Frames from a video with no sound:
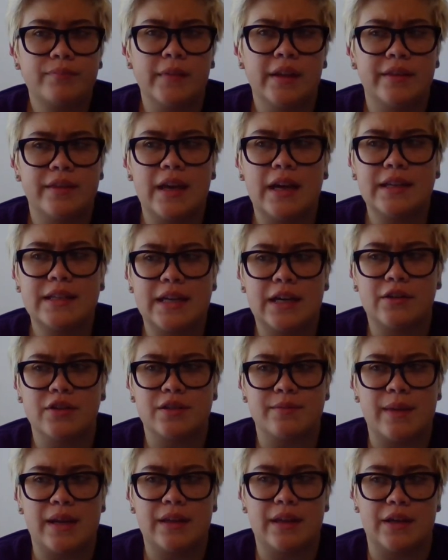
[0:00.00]
That
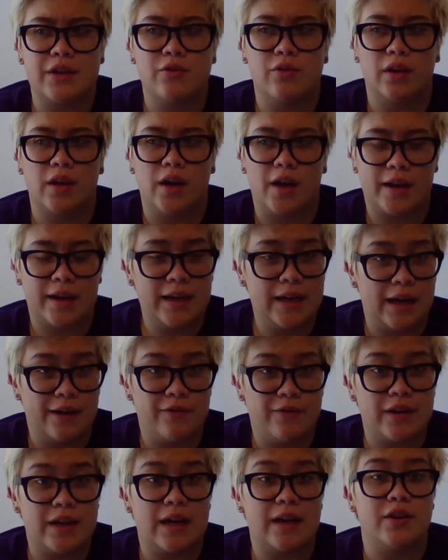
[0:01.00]
tells me that you are logging in
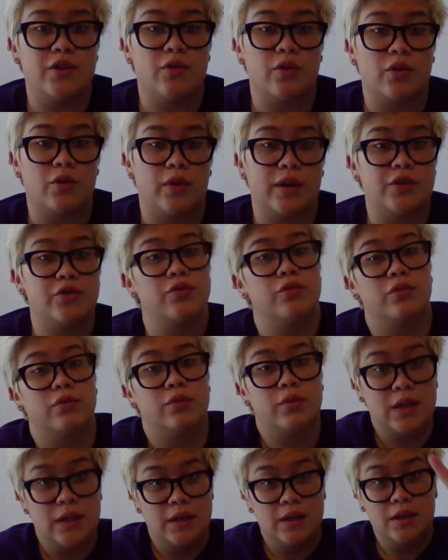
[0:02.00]
every day and you're going
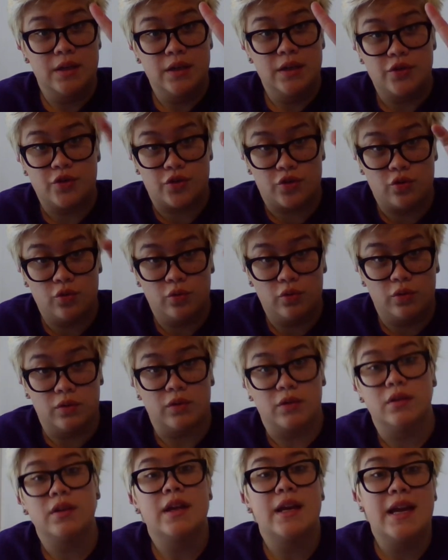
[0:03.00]
to
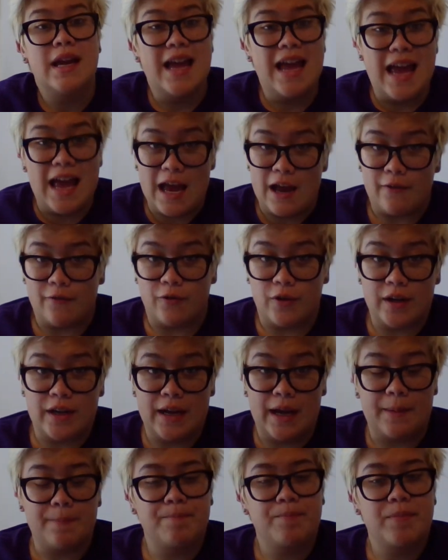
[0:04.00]
school every
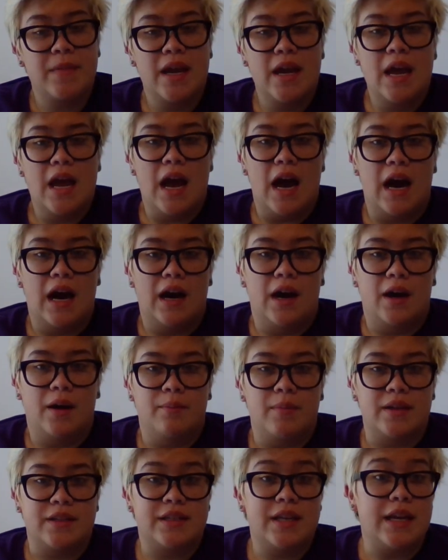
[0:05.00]
day.
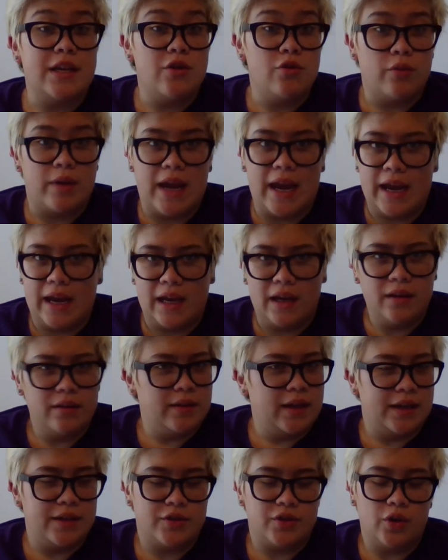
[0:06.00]
Say you can't,
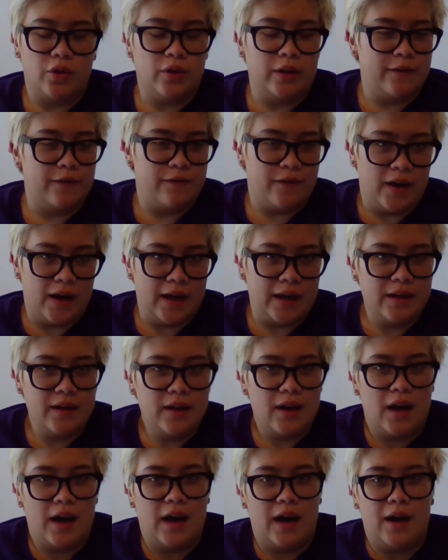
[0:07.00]
that is totally fine.
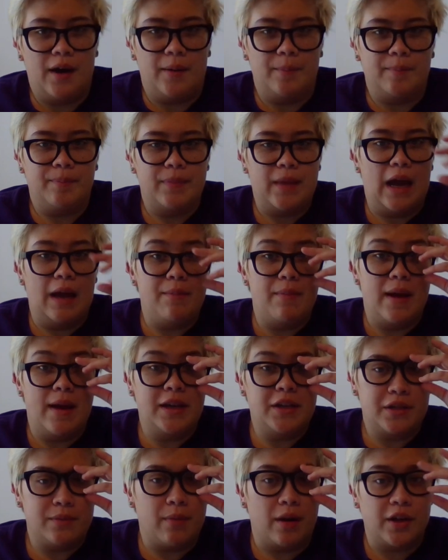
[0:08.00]
I
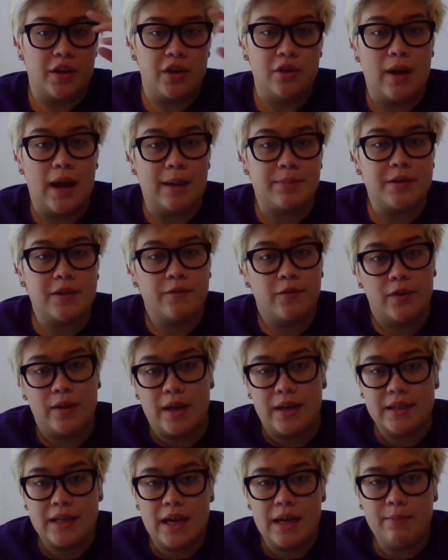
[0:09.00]
may just mark you absent for
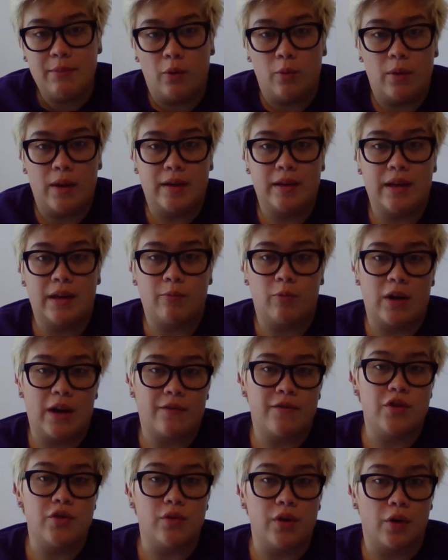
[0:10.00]
that day, but
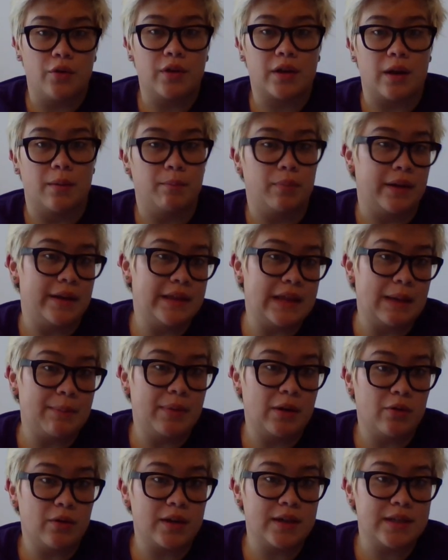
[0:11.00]
whenever you go to complete that
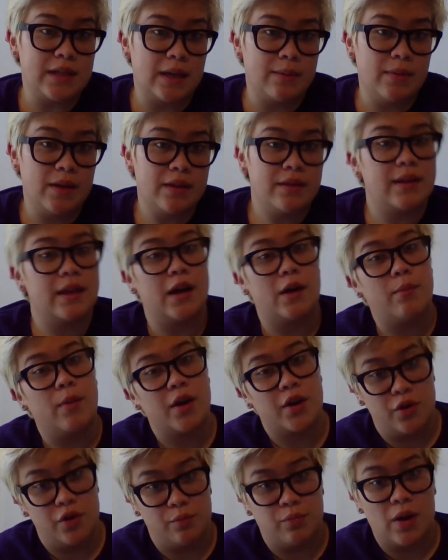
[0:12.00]
bell work assignment, then I'll
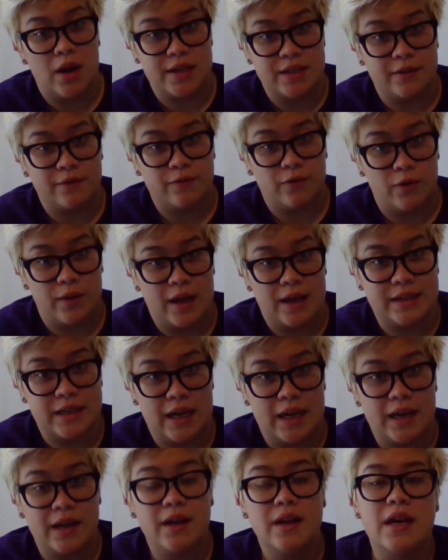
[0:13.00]
mark you present for that
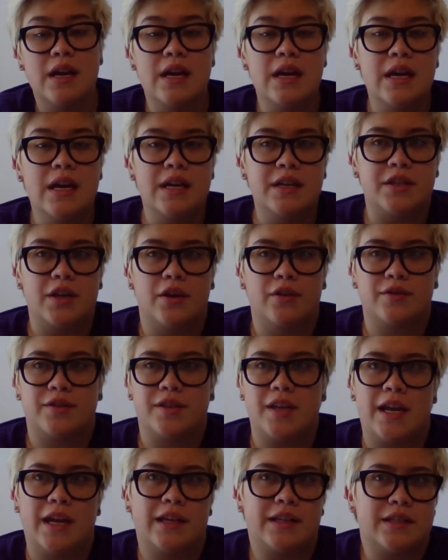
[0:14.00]
day. So
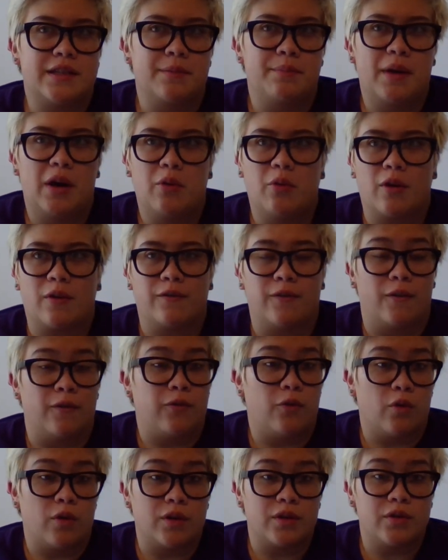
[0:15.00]
say it's the bell work for
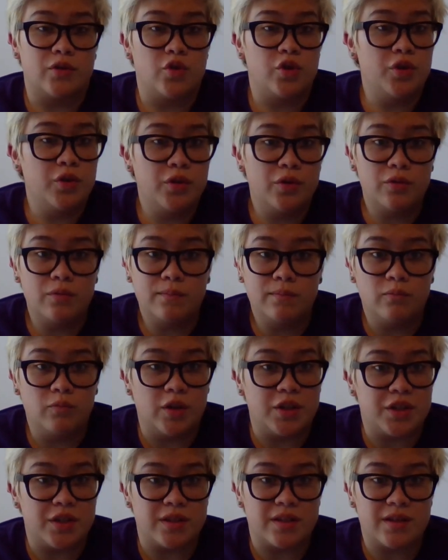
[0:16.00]
4/2,
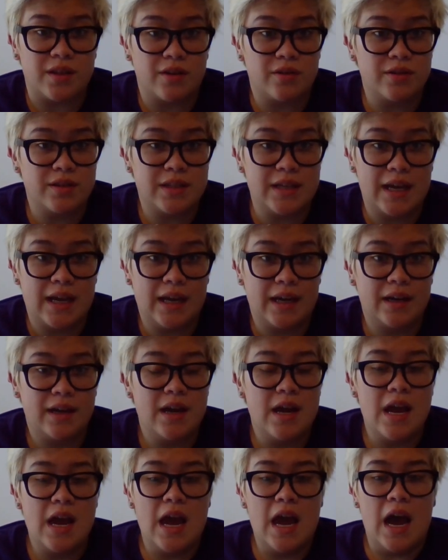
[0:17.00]
which is
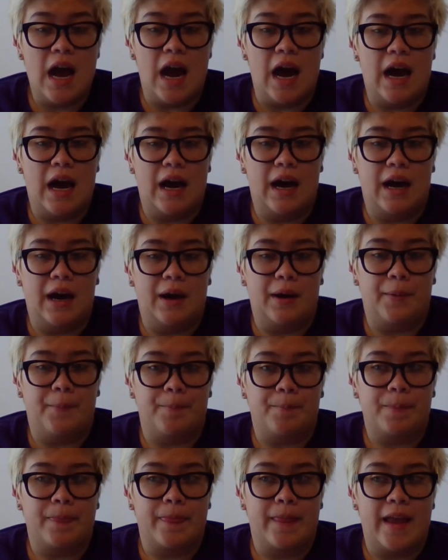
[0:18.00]
Thursday,
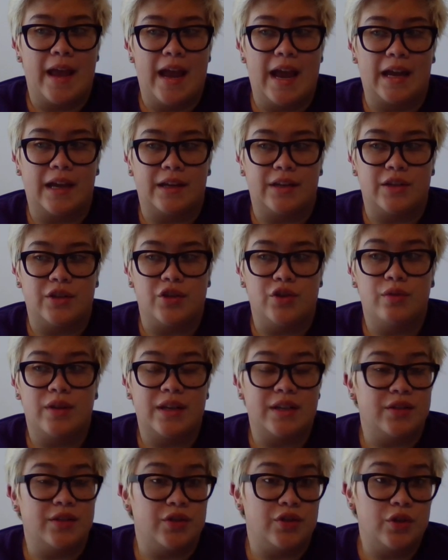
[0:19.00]
and you
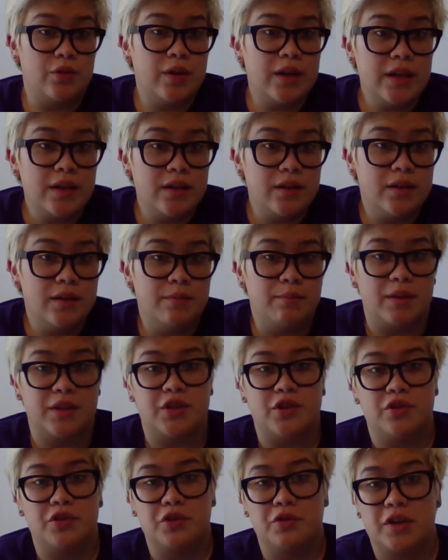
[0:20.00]
didn't do it,
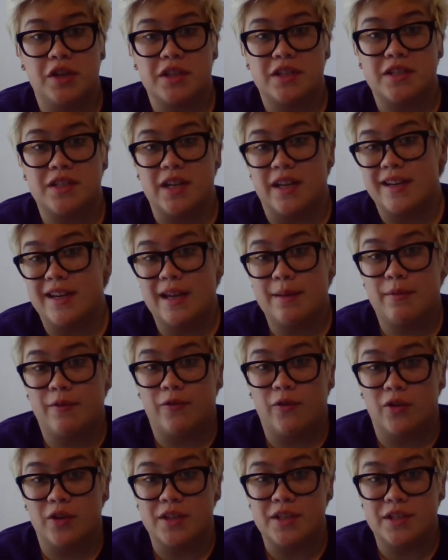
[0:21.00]
but you do it Sunday
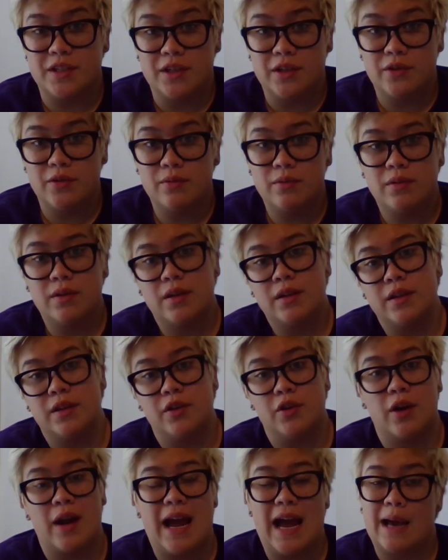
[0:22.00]
before it's due.
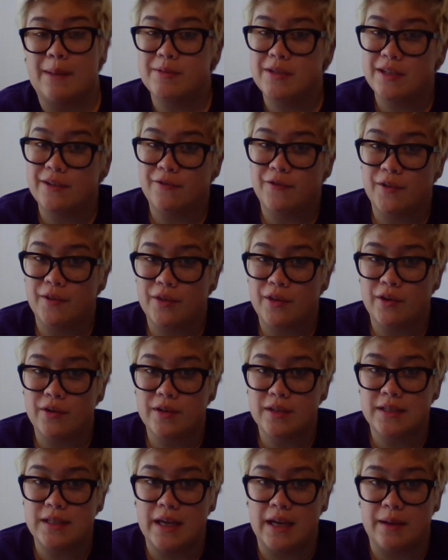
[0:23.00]
You're absent for
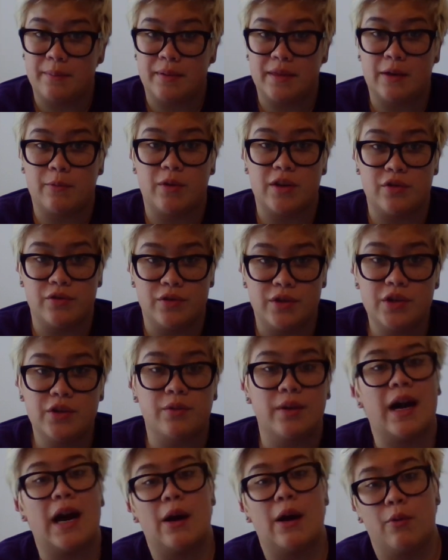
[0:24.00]
Thursday, but then when you
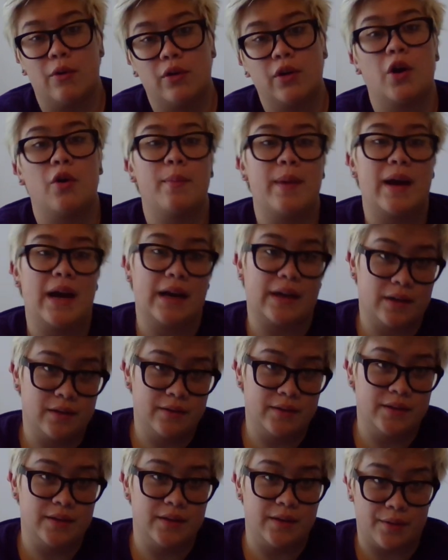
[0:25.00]
do it, I will go back
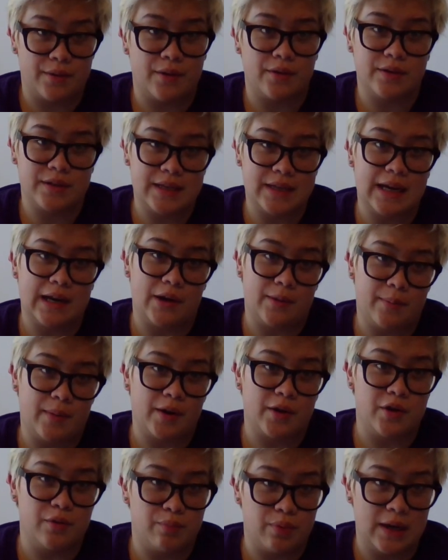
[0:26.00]
to Thursday and I'll
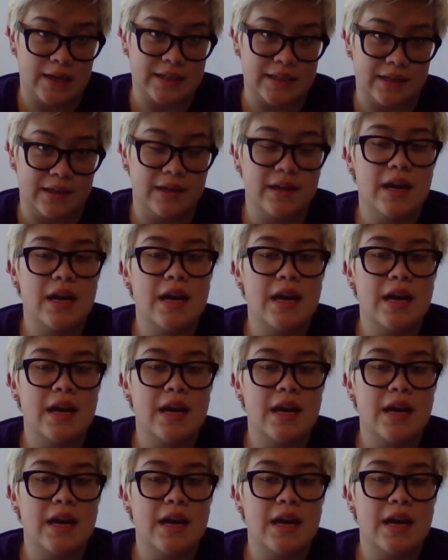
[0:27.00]
mark you present.